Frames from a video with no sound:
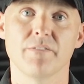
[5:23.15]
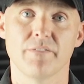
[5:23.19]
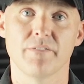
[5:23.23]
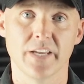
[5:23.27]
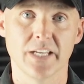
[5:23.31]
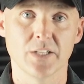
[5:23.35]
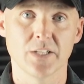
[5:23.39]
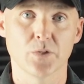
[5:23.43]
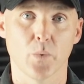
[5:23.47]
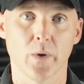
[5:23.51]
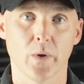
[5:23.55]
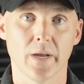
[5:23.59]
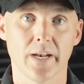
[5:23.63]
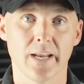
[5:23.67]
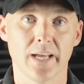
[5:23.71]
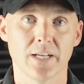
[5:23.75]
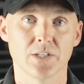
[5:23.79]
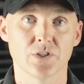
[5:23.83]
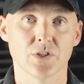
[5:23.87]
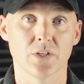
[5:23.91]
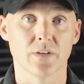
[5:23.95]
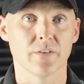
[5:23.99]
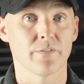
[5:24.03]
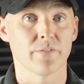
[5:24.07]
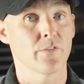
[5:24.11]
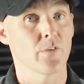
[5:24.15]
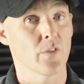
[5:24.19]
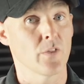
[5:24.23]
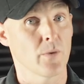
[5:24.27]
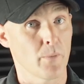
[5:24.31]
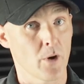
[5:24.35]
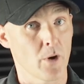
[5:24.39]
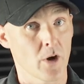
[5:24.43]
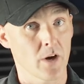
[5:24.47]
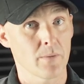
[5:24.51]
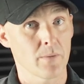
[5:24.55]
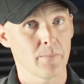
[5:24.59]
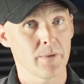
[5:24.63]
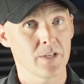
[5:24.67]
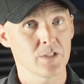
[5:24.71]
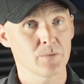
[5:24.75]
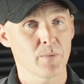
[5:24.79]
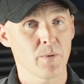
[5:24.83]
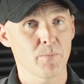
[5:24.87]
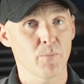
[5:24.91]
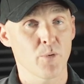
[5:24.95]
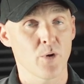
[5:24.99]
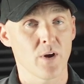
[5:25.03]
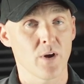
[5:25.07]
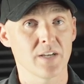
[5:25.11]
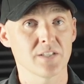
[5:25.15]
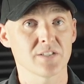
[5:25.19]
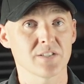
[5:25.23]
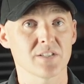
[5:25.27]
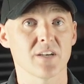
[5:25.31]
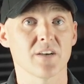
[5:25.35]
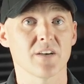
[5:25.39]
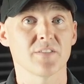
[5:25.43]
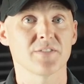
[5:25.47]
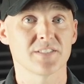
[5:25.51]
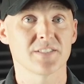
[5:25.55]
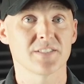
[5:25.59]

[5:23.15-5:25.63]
V-twin engine for the bargain basement price of